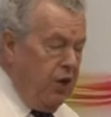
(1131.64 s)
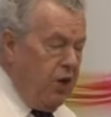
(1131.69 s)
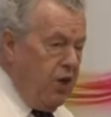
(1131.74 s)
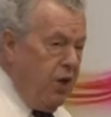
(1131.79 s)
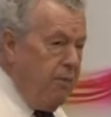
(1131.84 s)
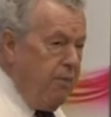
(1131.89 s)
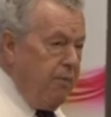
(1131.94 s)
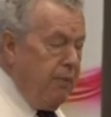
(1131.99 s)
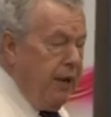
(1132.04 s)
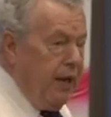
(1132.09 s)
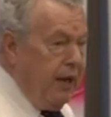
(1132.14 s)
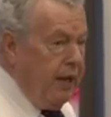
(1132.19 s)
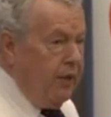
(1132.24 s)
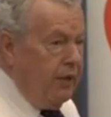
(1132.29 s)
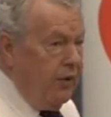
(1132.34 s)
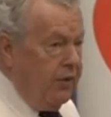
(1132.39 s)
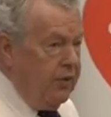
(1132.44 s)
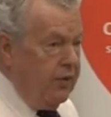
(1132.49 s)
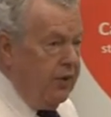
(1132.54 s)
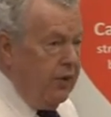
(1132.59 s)

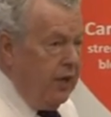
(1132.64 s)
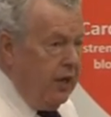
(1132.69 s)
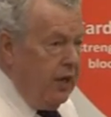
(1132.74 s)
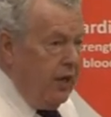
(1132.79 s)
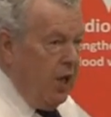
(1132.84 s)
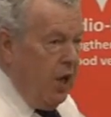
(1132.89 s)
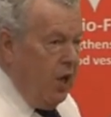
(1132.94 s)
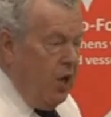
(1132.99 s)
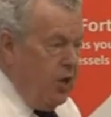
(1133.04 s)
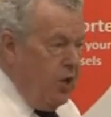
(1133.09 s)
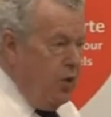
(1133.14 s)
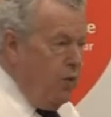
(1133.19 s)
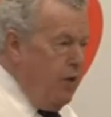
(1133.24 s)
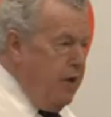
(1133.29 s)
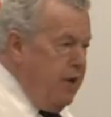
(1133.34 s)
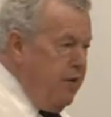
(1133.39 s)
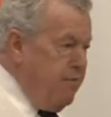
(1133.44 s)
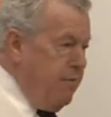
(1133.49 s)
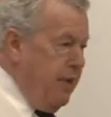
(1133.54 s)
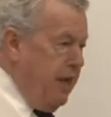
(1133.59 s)
compound on the
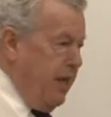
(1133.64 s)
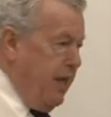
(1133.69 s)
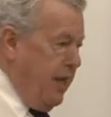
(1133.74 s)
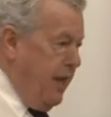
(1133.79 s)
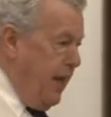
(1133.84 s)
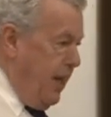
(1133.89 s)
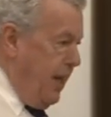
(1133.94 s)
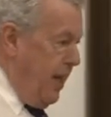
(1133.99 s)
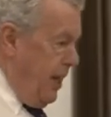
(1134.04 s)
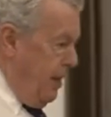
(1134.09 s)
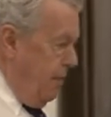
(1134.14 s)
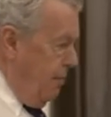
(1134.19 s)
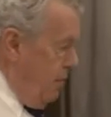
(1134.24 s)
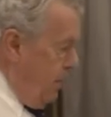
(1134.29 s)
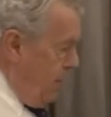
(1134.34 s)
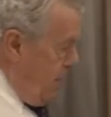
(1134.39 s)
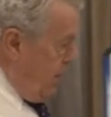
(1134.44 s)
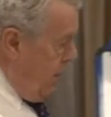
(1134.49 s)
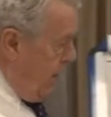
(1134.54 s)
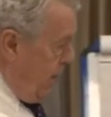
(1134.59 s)
way of making heme
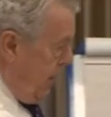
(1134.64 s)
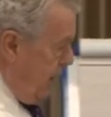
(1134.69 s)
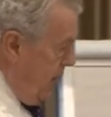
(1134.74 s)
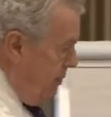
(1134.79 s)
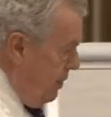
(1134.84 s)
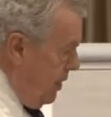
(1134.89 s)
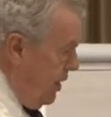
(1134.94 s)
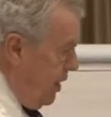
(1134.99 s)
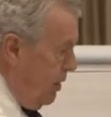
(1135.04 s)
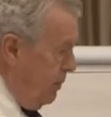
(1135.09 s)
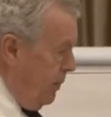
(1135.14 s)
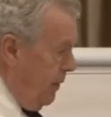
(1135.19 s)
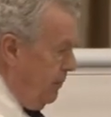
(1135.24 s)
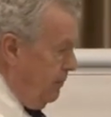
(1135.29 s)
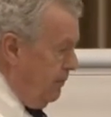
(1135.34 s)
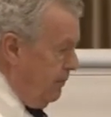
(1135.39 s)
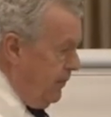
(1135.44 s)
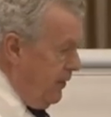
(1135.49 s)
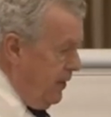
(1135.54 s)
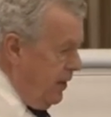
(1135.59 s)
and hemoglobin.
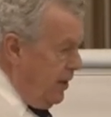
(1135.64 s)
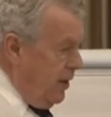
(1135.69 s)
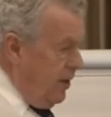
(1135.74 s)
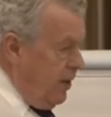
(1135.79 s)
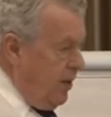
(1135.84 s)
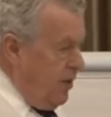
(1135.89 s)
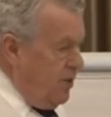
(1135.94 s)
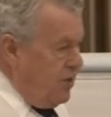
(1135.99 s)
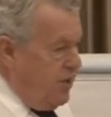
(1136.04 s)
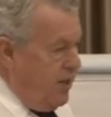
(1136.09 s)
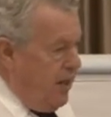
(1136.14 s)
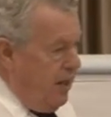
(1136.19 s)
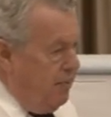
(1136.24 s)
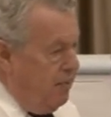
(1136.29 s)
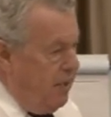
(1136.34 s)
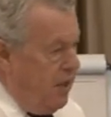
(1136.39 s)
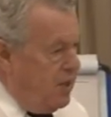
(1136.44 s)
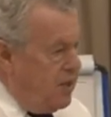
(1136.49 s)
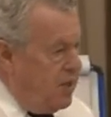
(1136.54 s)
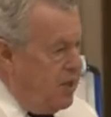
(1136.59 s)
So that
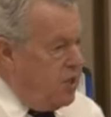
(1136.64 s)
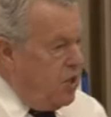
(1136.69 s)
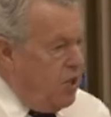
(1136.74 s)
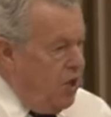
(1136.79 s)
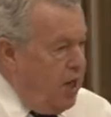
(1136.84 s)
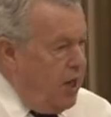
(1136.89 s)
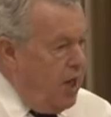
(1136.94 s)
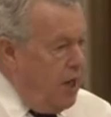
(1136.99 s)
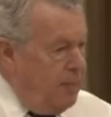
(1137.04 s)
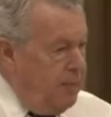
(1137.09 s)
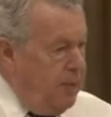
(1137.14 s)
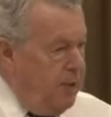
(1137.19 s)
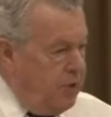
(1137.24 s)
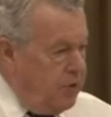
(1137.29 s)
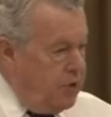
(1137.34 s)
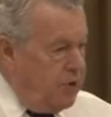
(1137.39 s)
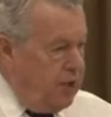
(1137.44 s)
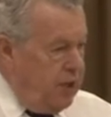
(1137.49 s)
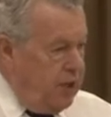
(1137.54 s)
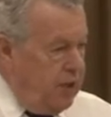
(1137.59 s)
means he's got
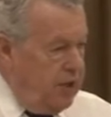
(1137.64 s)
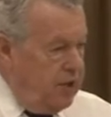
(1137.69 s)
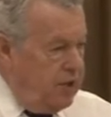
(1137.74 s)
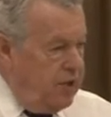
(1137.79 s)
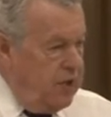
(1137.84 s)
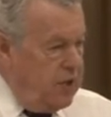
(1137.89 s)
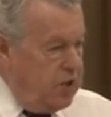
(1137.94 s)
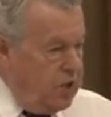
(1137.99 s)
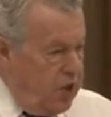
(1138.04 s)
hypoxia, so he's